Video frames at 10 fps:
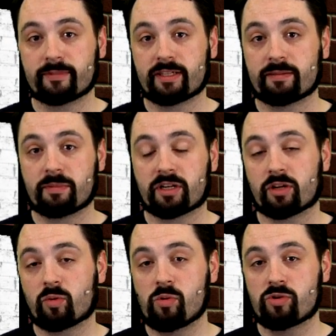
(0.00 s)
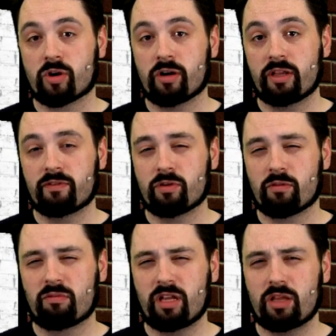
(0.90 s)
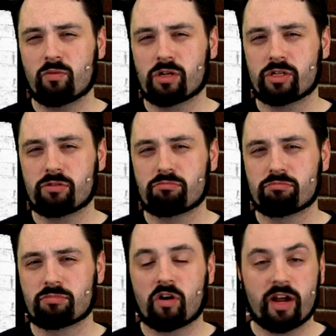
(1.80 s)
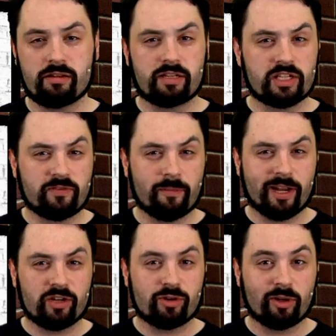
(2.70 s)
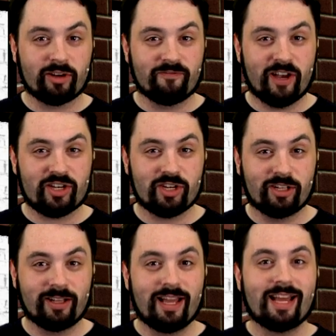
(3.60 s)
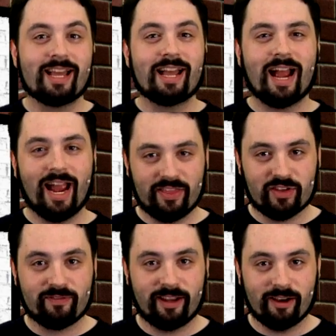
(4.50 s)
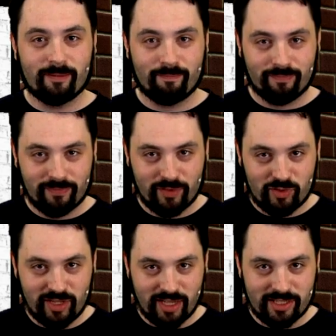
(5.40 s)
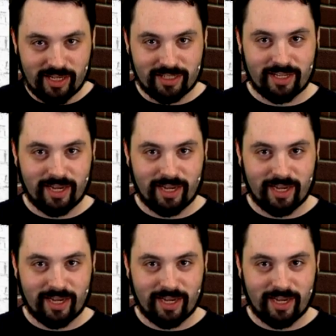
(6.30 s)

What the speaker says: I'm not going to quote Tron, even though I really want to. All right, does it for my controller confessional and this video. See you guys next